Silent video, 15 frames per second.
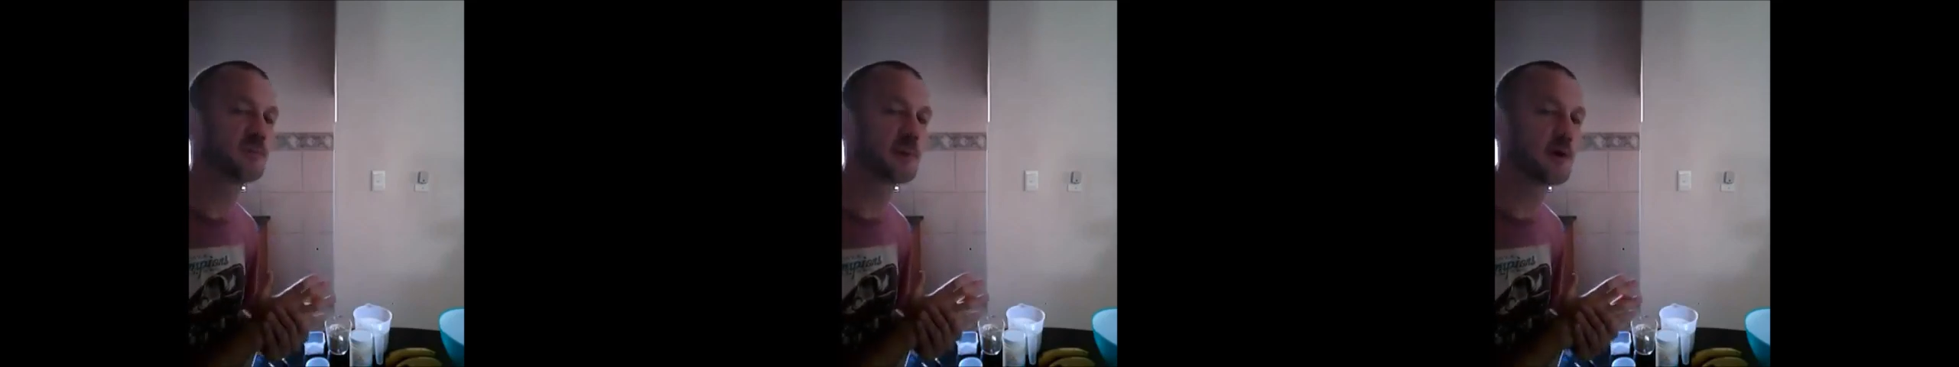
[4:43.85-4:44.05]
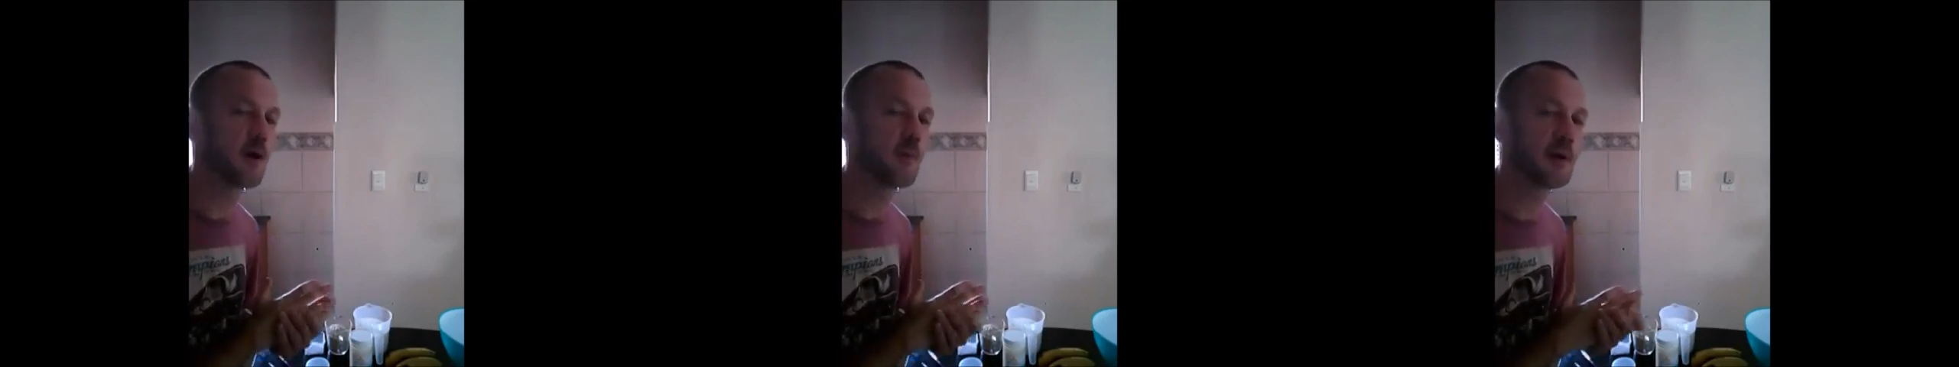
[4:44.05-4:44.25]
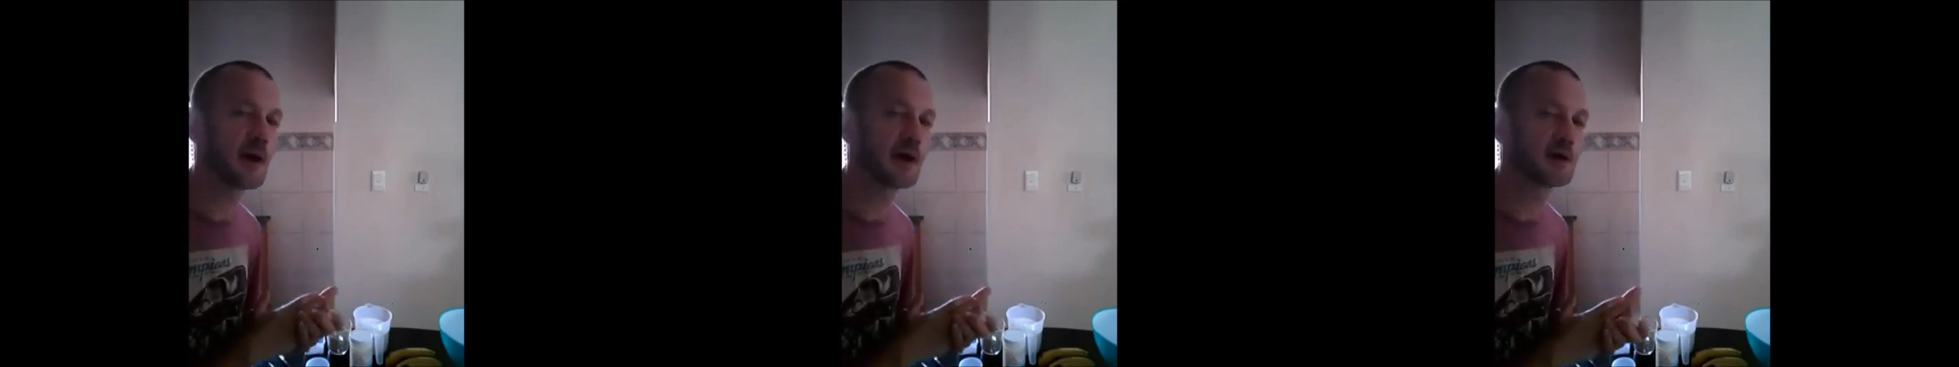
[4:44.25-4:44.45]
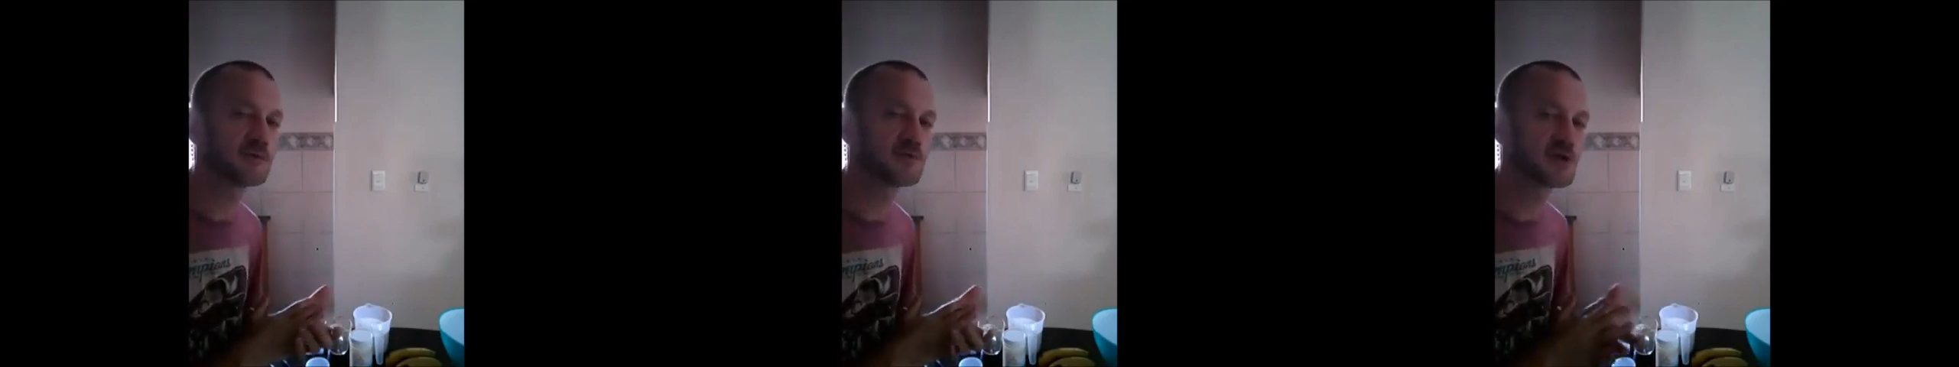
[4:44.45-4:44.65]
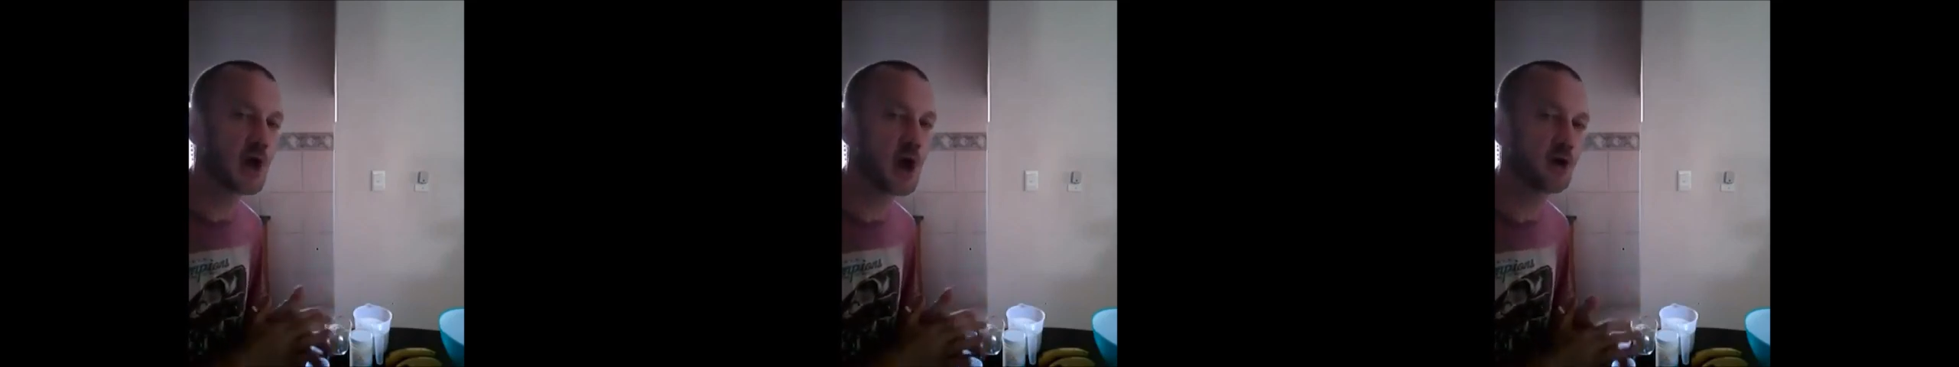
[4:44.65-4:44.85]
of bicarbonate
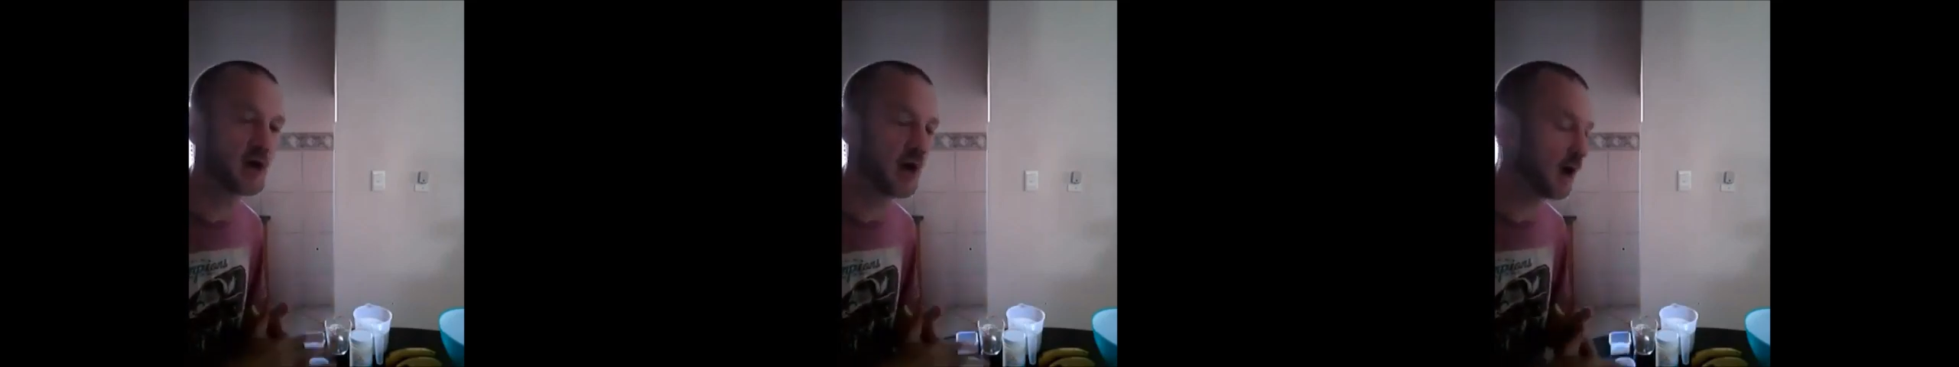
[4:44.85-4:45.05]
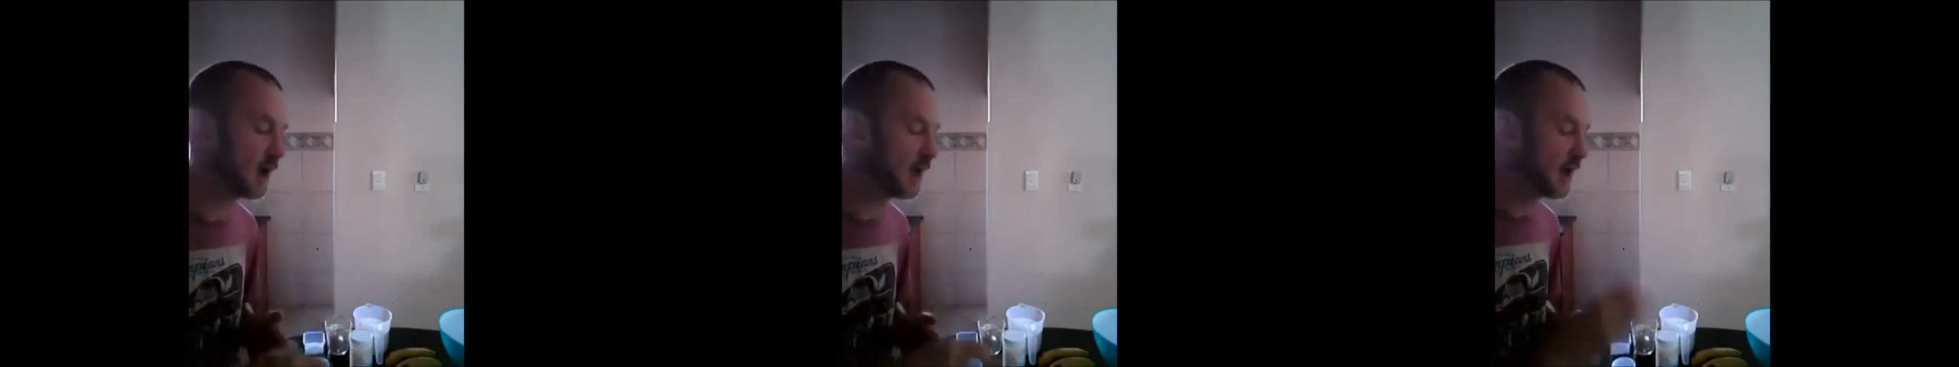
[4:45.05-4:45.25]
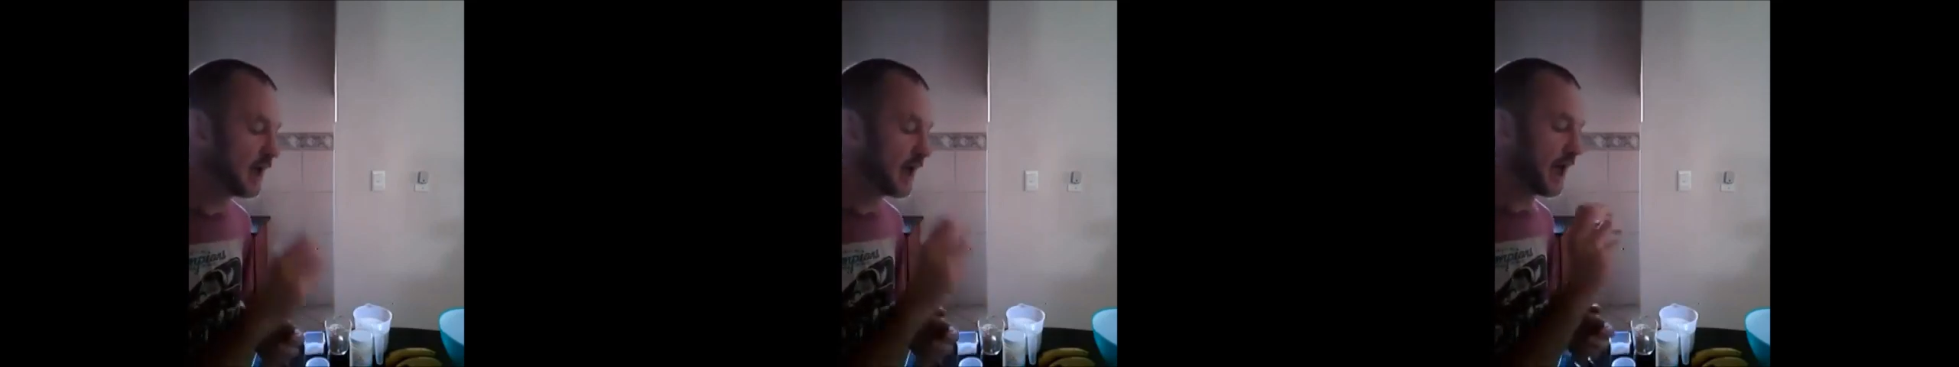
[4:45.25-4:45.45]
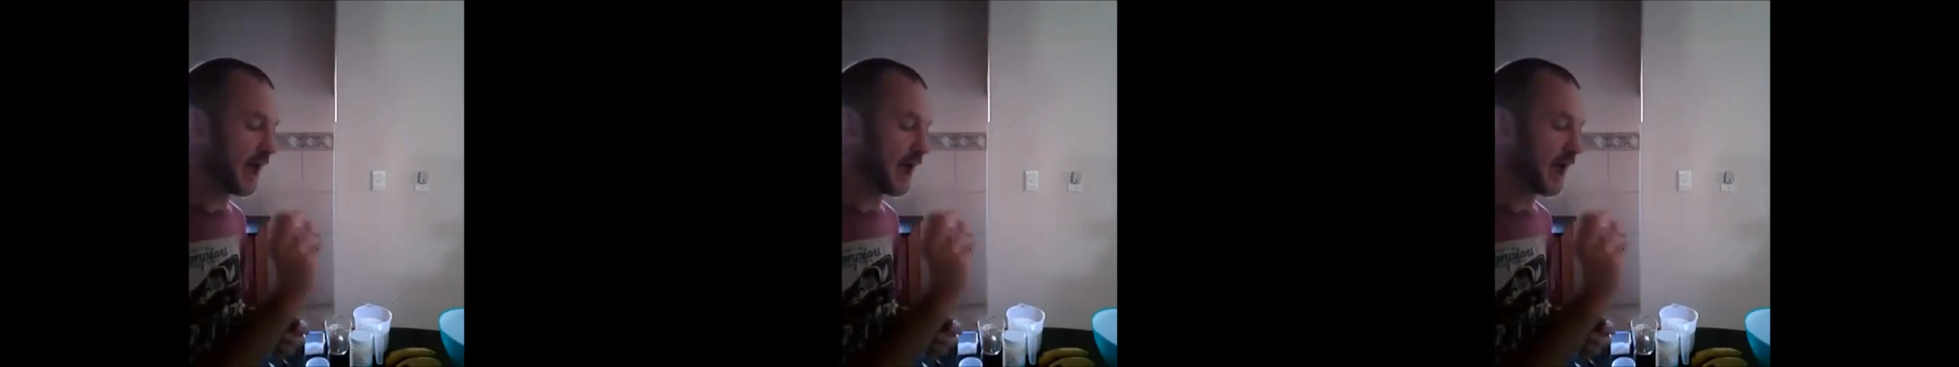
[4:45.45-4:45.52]
of soda,